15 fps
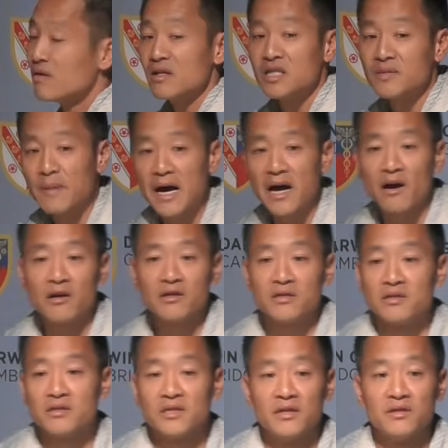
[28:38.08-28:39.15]
inspires a
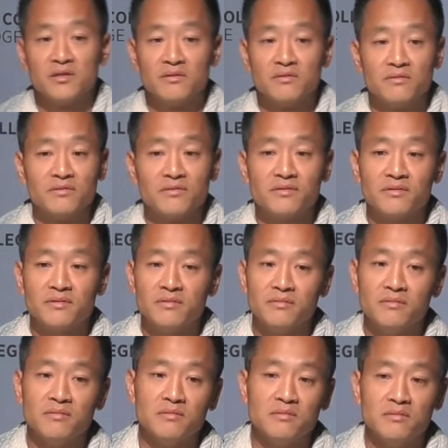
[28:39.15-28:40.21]
sense of
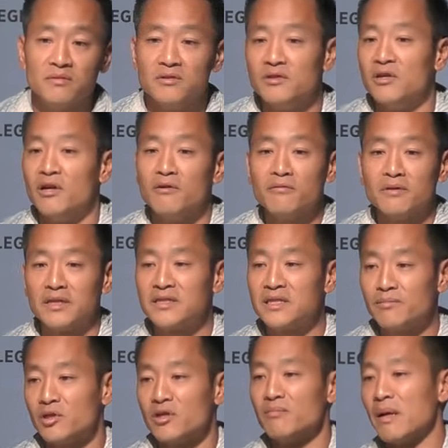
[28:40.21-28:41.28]
you know, a
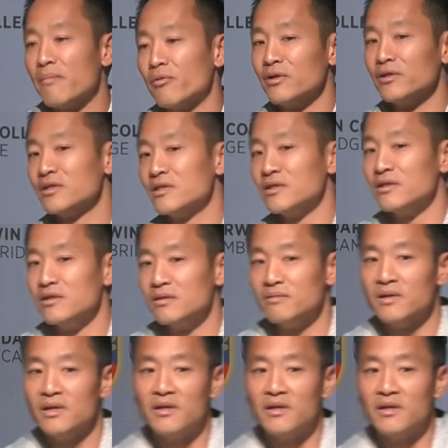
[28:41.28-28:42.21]
similar remembrance to